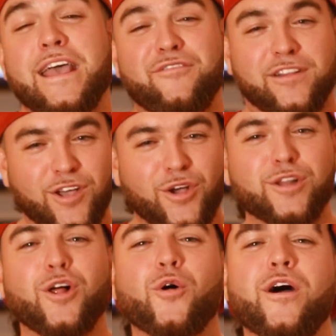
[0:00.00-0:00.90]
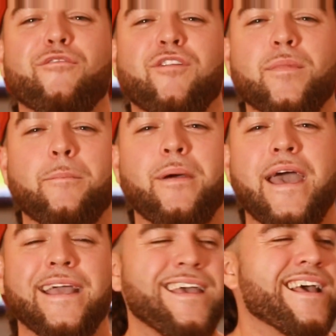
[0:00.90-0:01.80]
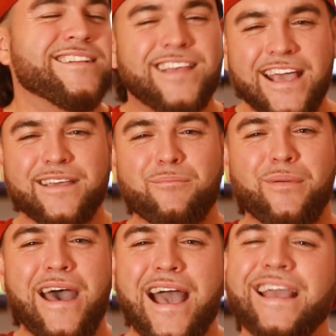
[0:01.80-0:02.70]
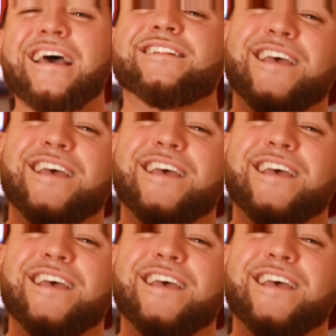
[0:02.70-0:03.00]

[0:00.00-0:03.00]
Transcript: If you took a loan out from the bank, take it back.